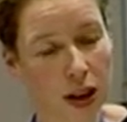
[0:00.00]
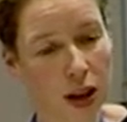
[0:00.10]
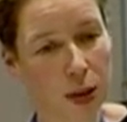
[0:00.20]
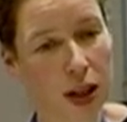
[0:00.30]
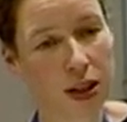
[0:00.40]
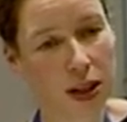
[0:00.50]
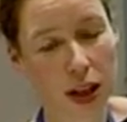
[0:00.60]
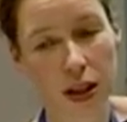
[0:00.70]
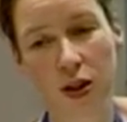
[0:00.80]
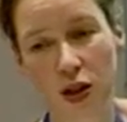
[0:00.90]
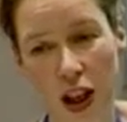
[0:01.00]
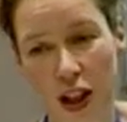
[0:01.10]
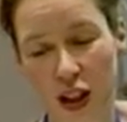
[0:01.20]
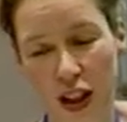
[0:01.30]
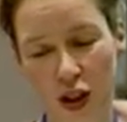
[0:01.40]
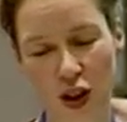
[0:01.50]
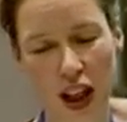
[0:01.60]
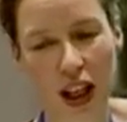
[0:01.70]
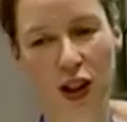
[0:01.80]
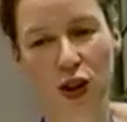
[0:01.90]
but it didn't
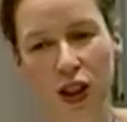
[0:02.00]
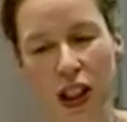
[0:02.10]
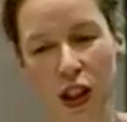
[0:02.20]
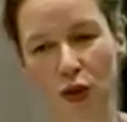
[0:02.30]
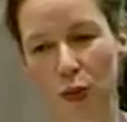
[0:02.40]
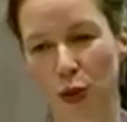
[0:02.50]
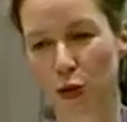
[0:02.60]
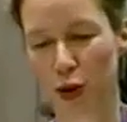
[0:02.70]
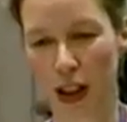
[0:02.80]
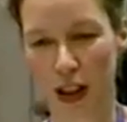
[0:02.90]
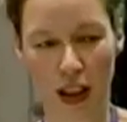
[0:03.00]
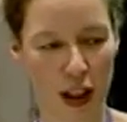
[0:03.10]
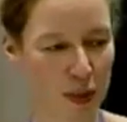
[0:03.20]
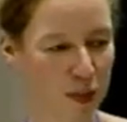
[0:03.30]
change sensory processing.